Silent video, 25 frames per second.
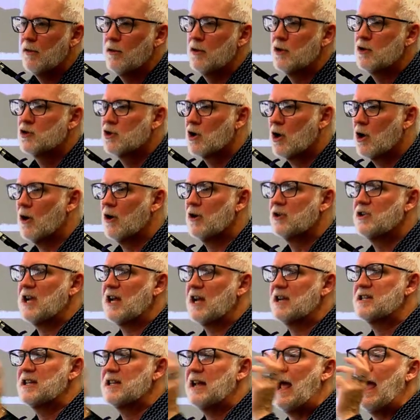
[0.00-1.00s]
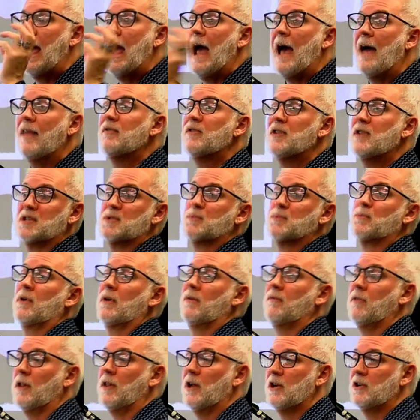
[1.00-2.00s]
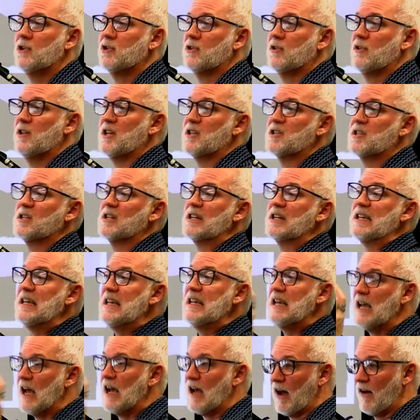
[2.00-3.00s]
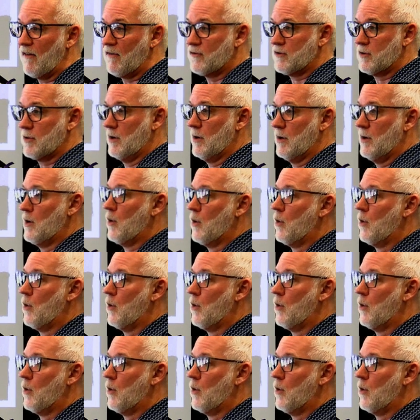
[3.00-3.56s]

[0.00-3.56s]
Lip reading: the church has had this privilege, this gift,